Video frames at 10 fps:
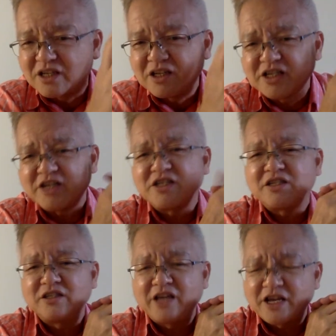
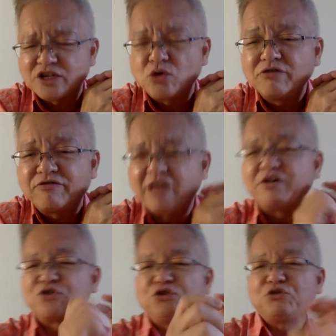It has its own
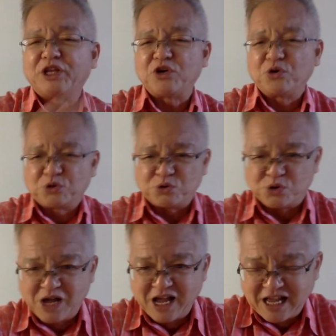flavor. So when you go
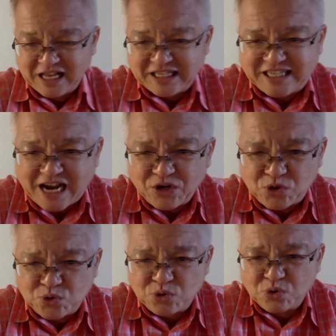to
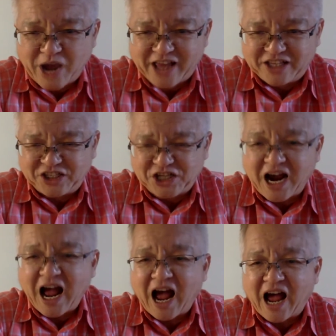Jiangsu and
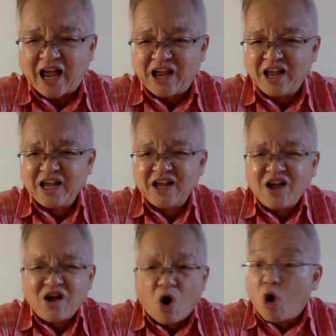Shanghai,
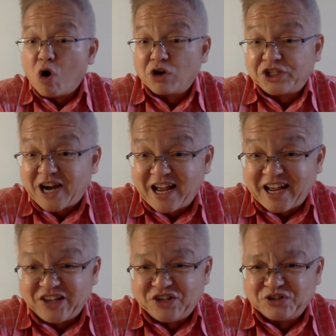or
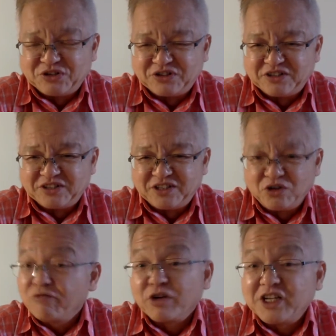Shanghai, you
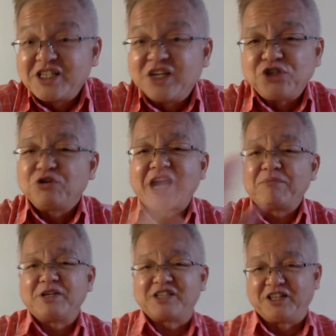look for this dish, you
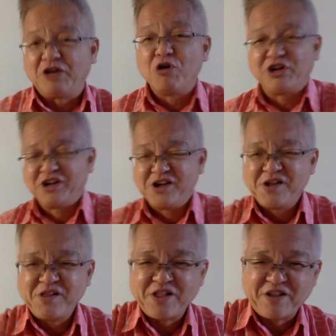can't miss it.
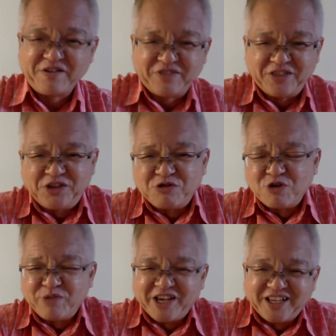You
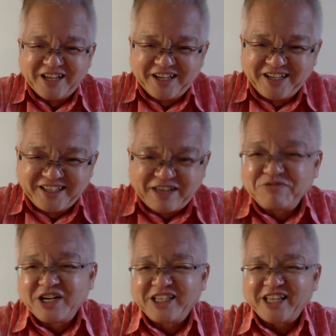will be
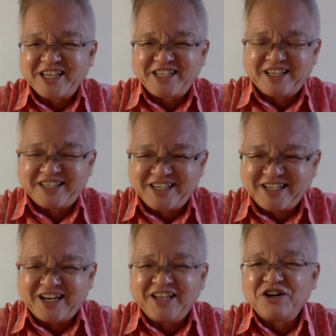definitely tasting
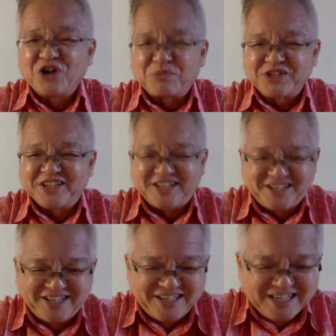these little lobsters.